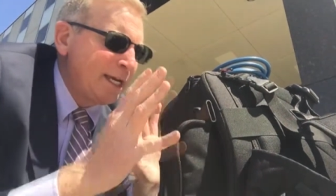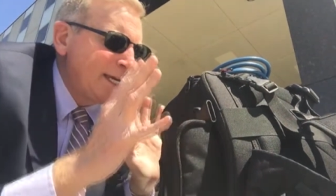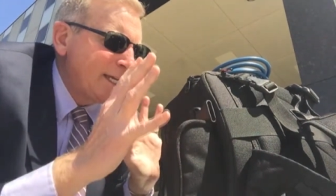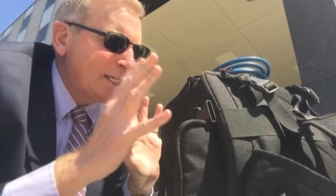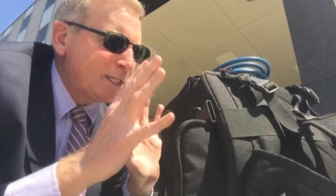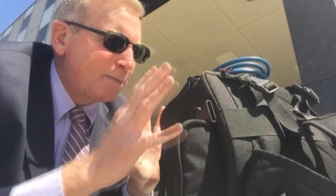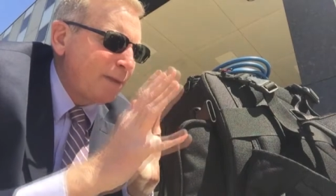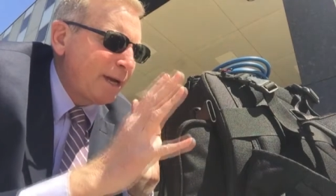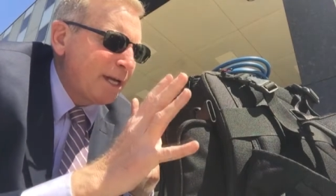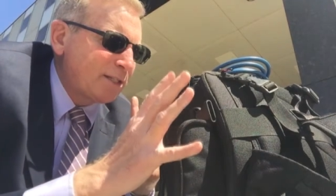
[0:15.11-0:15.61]

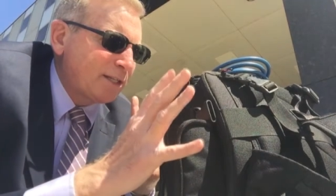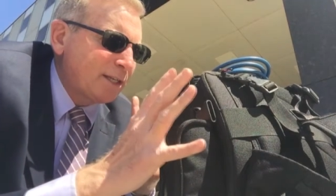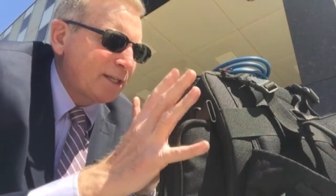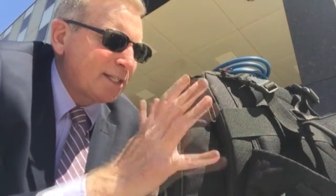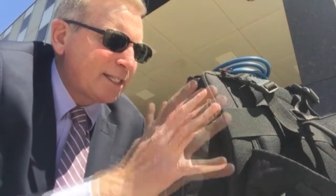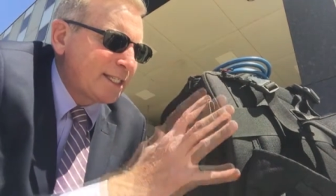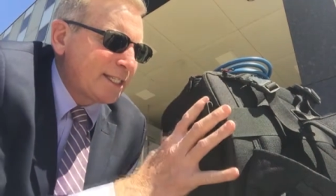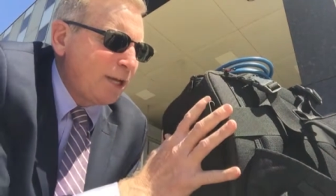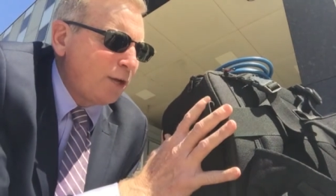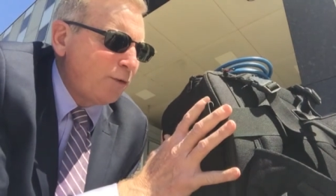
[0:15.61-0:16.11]
It's based on
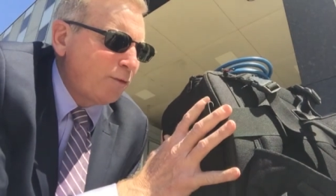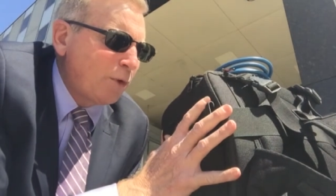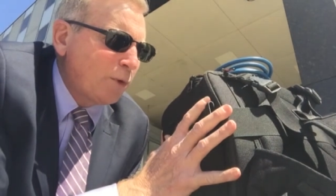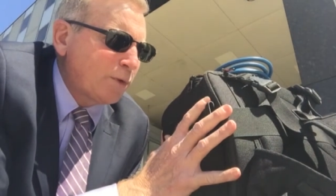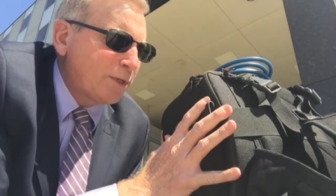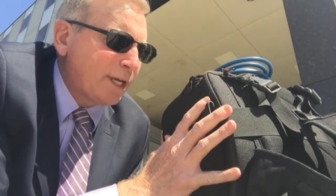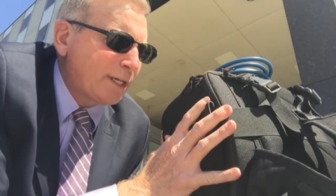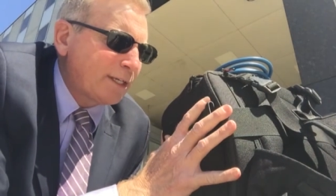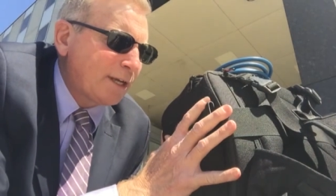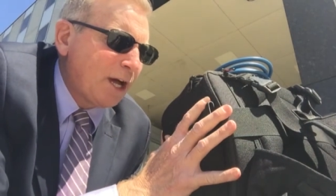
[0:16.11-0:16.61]
cell
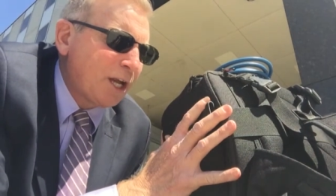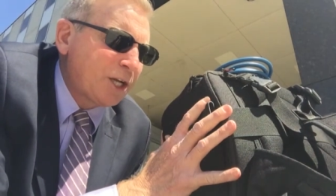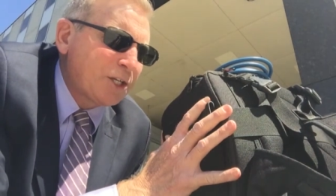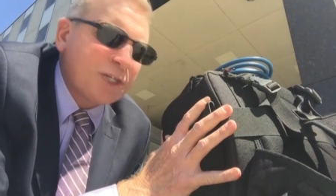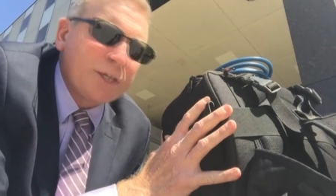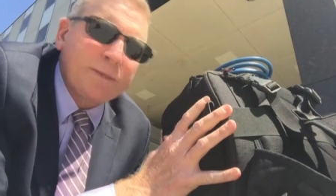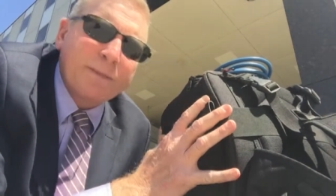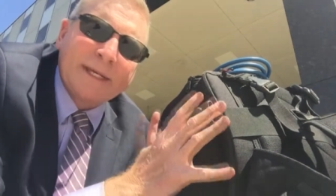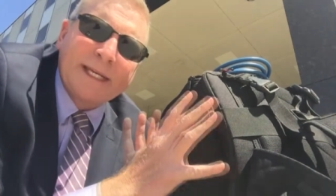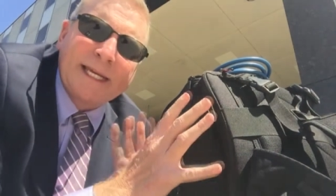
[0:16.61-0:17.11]
phone
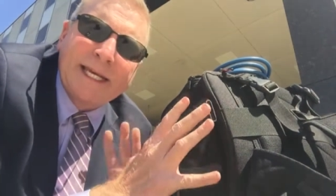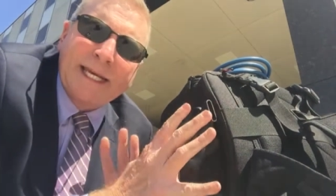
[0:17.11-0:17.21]
technology, but